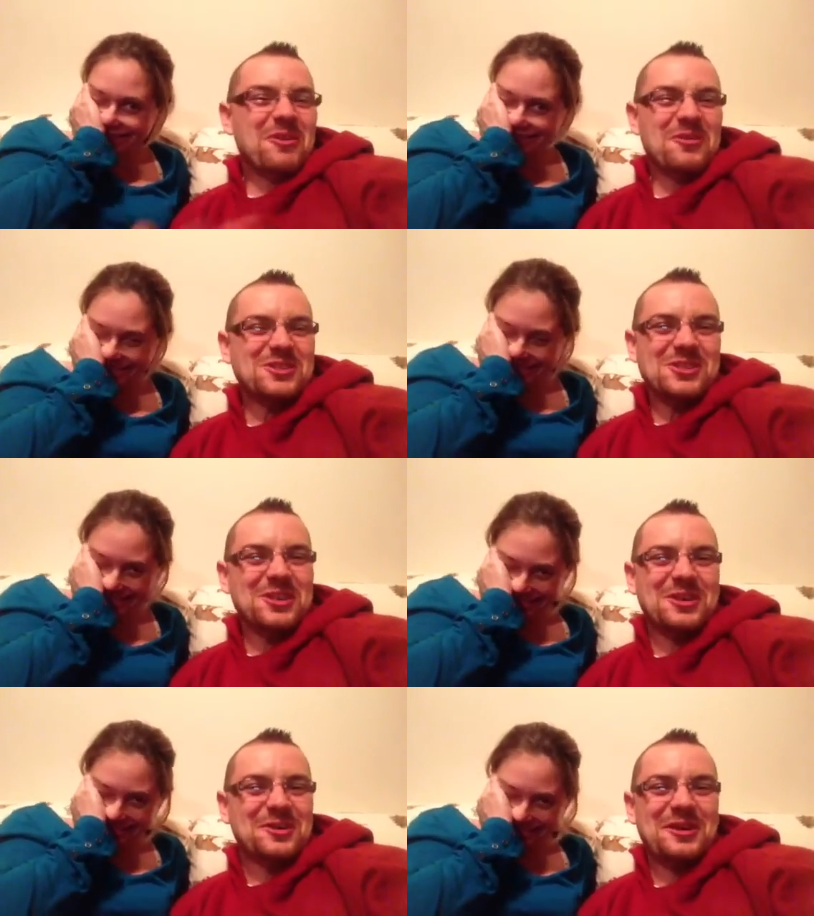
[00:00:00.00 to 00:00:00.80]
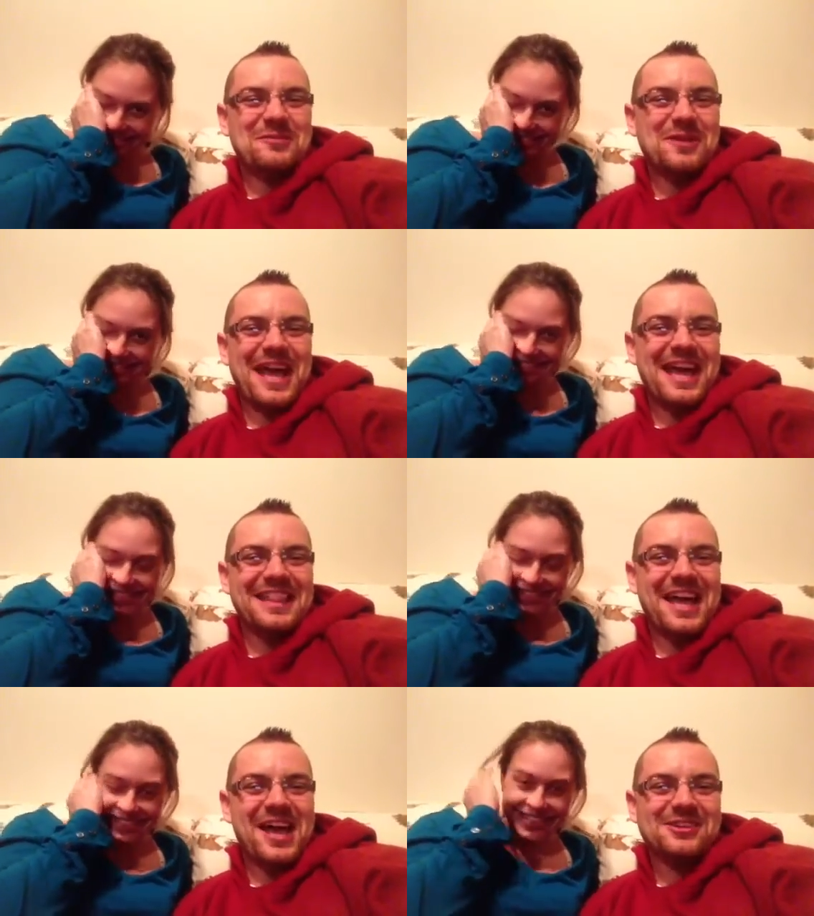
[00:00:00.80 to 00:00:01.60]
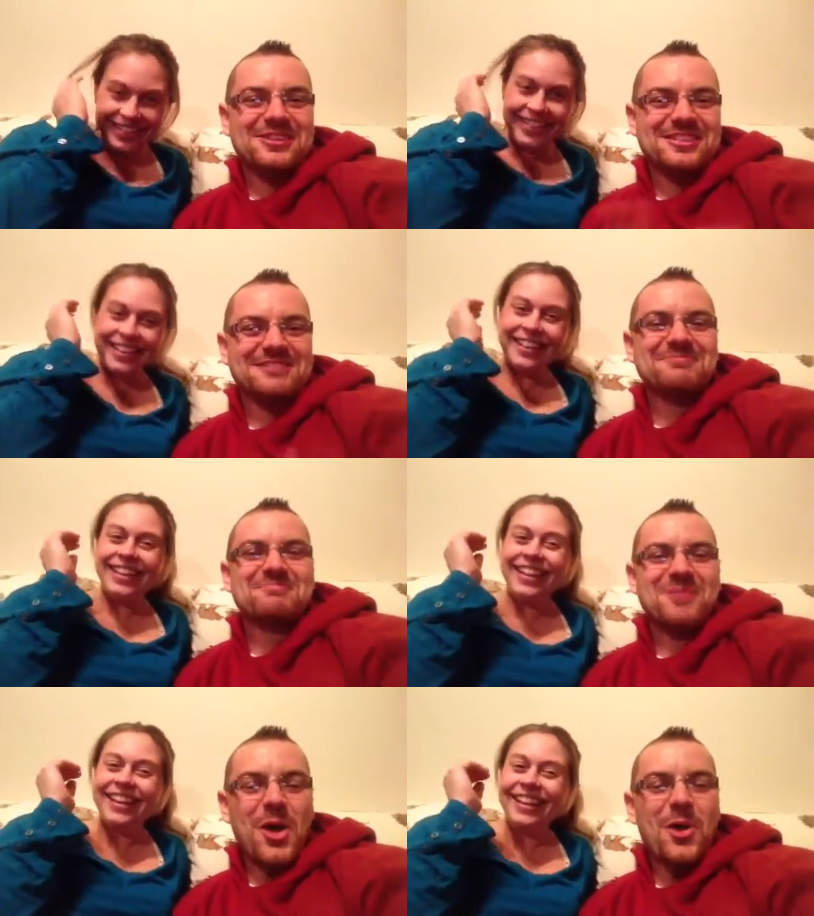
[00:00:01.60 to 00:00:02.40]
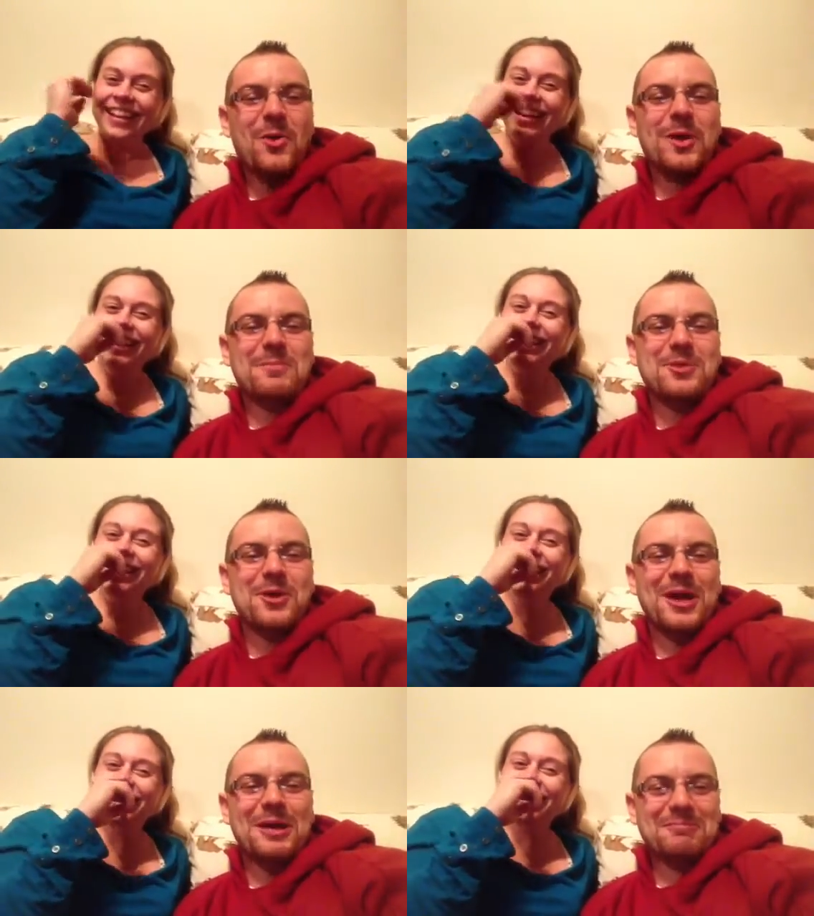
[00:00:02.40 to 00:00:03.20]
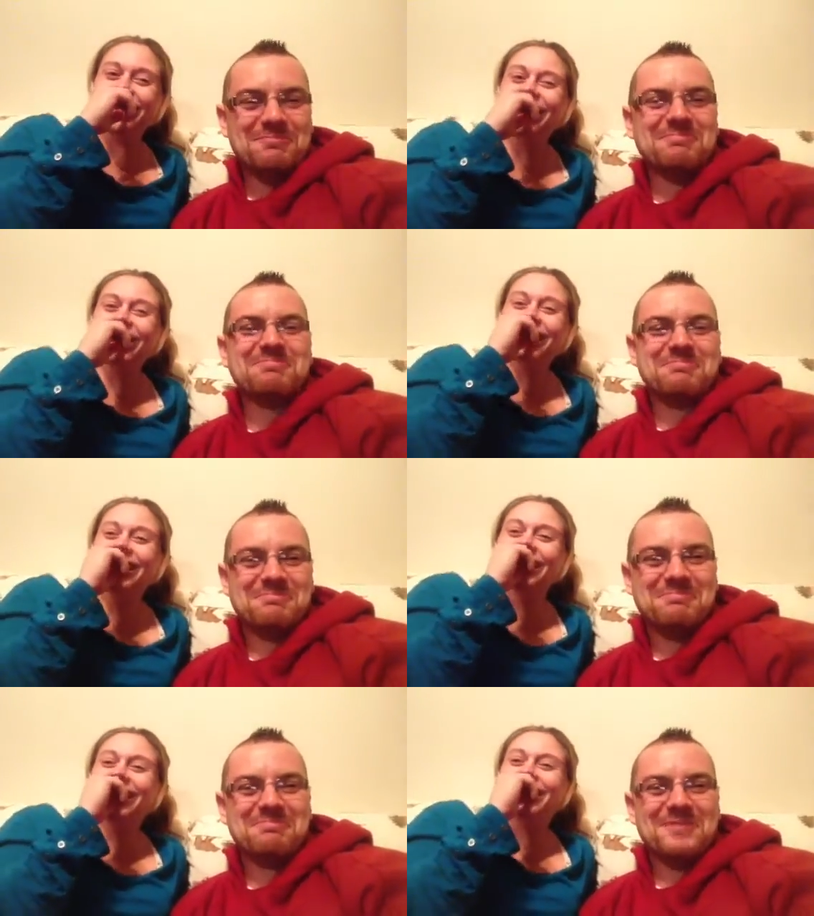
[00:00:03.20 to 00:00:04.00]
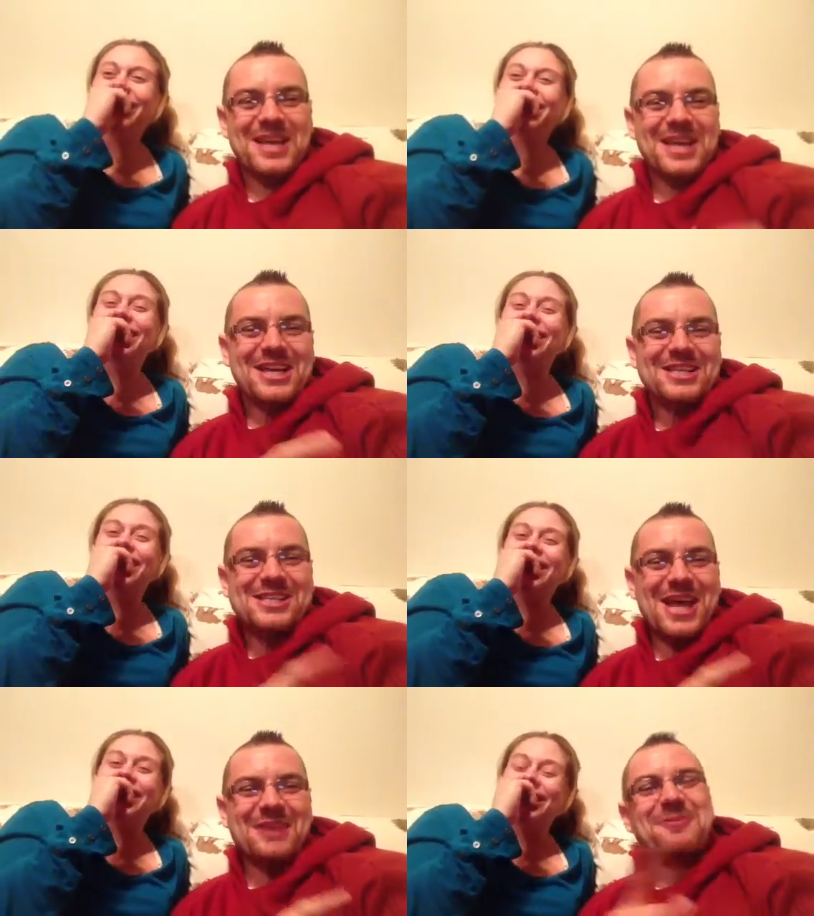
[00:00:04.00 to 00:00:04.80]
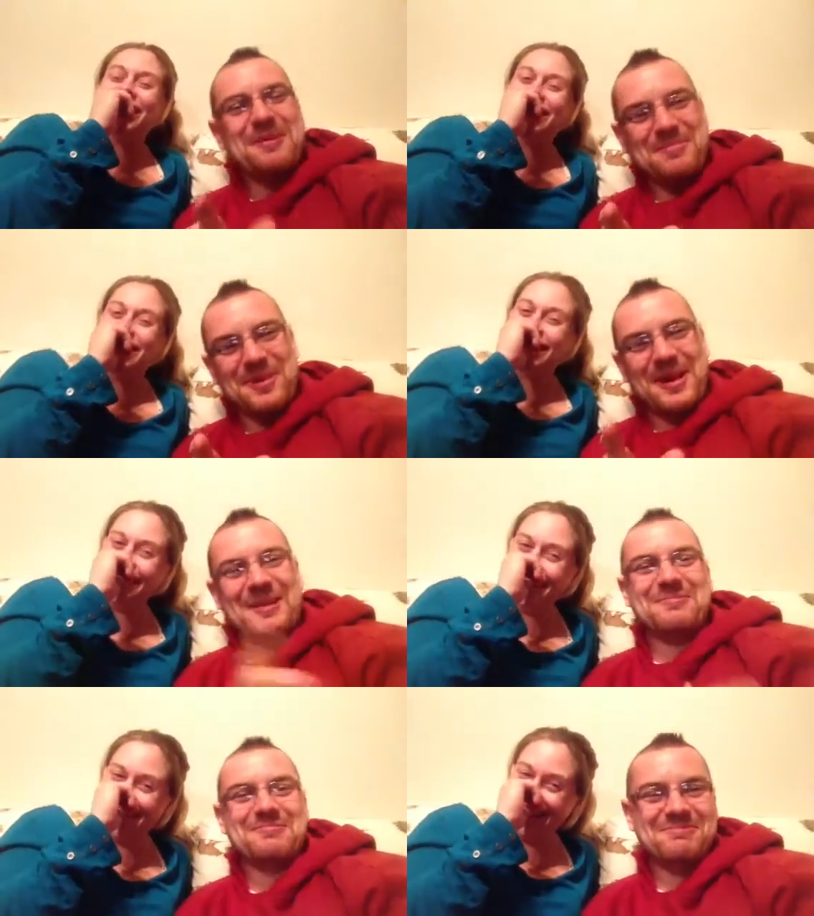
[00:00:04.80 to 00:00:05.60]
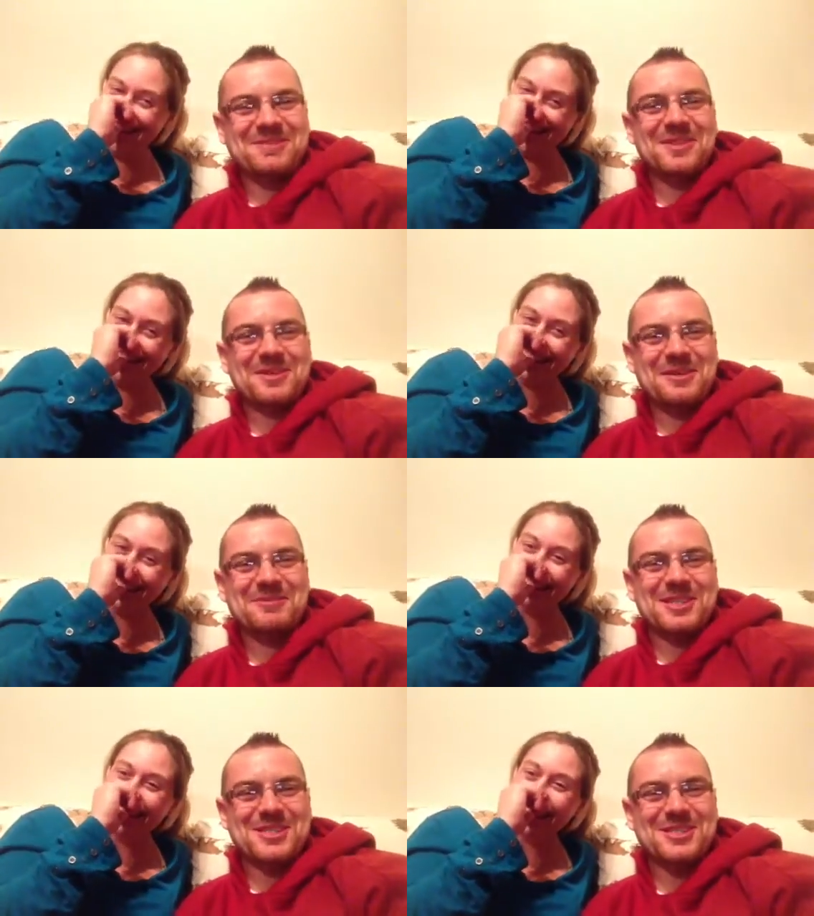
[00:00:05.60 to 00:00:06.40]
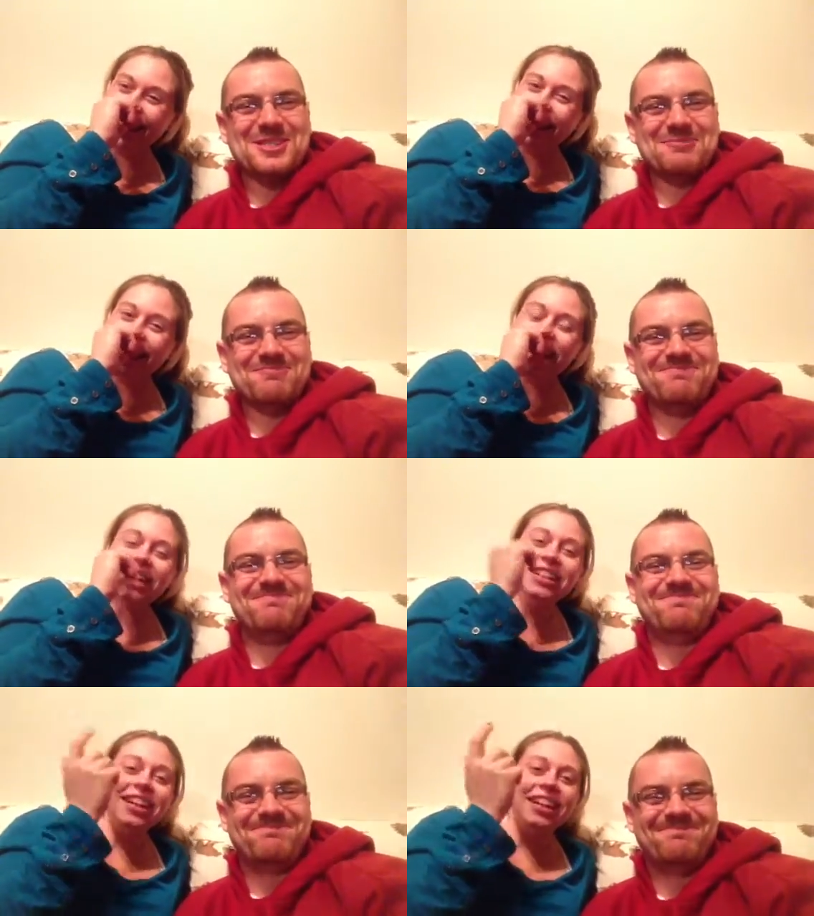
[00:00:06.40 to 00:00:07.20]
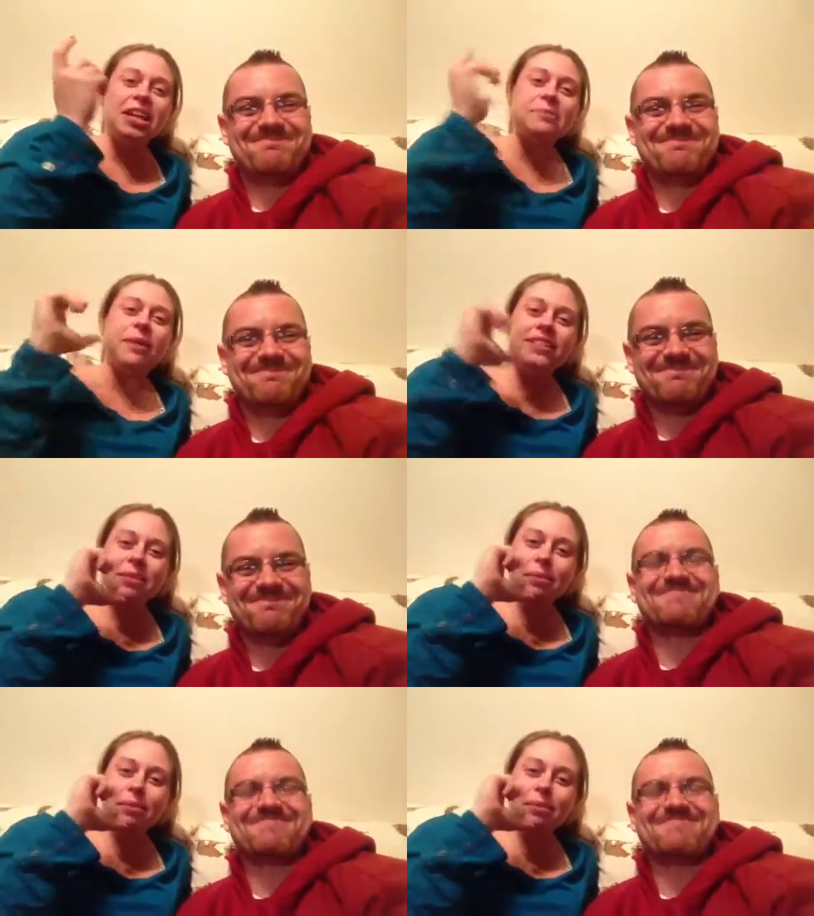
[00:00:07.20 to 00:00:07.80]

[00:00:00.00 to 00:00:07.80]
Speaker 1: what's the only cream we had in the house whipped cream she added whipped cream to the cream chicken soup i
Speaker 2: did i sprayed some